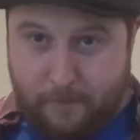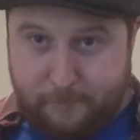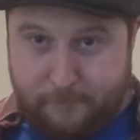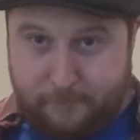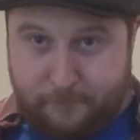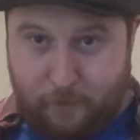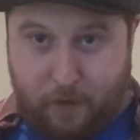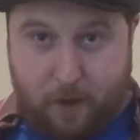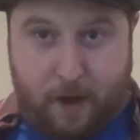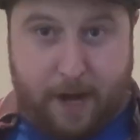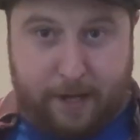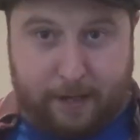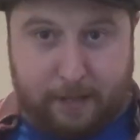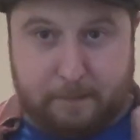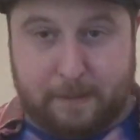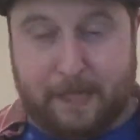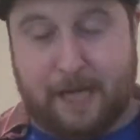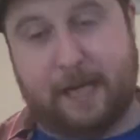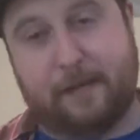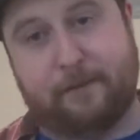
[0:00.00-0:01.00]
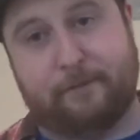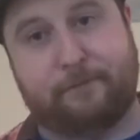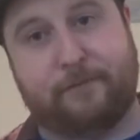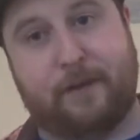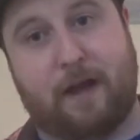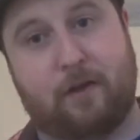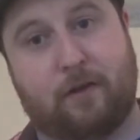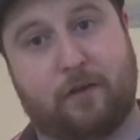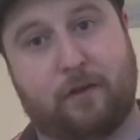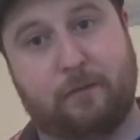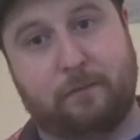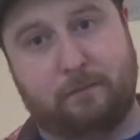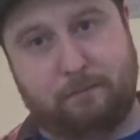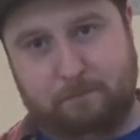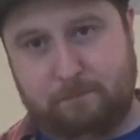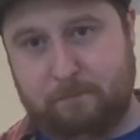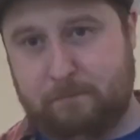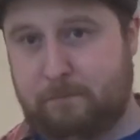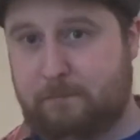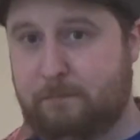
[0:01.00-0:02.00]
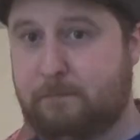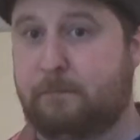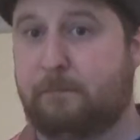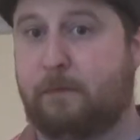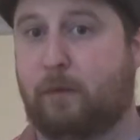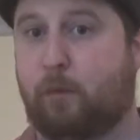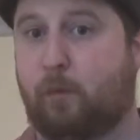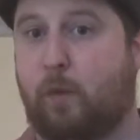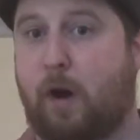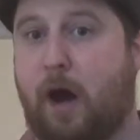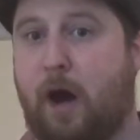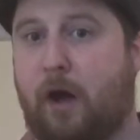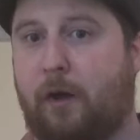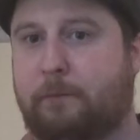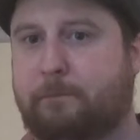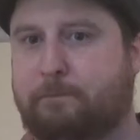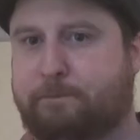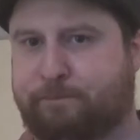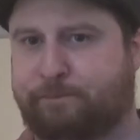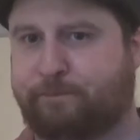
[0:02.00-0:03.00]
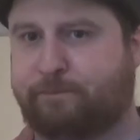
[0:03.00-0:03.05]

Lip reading: flying the Millennium Falcon, while,